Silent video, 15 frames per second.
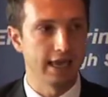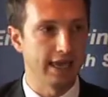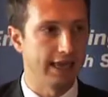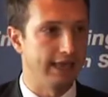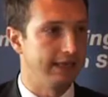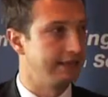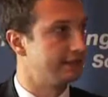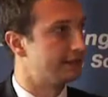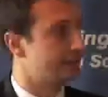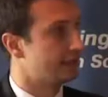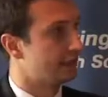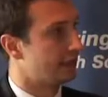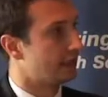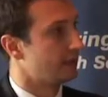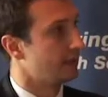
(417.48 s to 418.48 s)
and
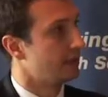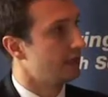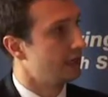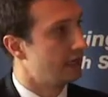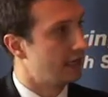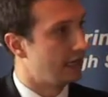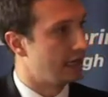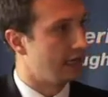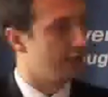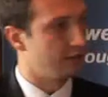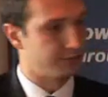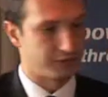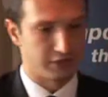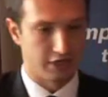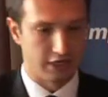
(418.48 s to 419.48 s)
uh,
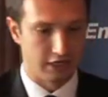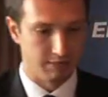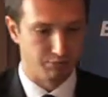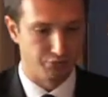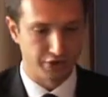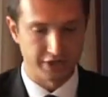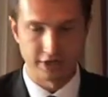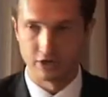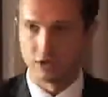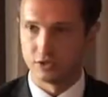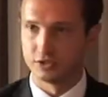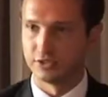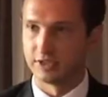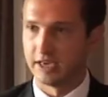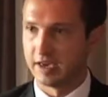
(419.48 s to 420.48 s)
helps uh, bring it
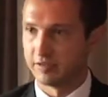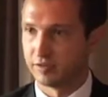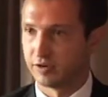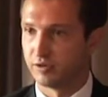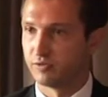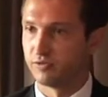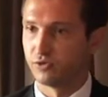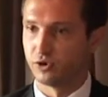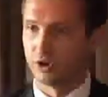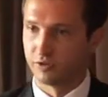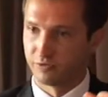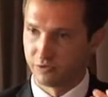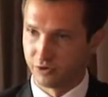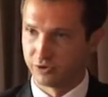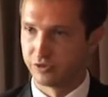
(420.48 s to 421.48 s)
all together
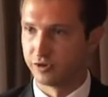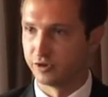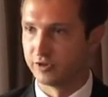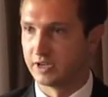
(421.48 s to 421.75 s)
for further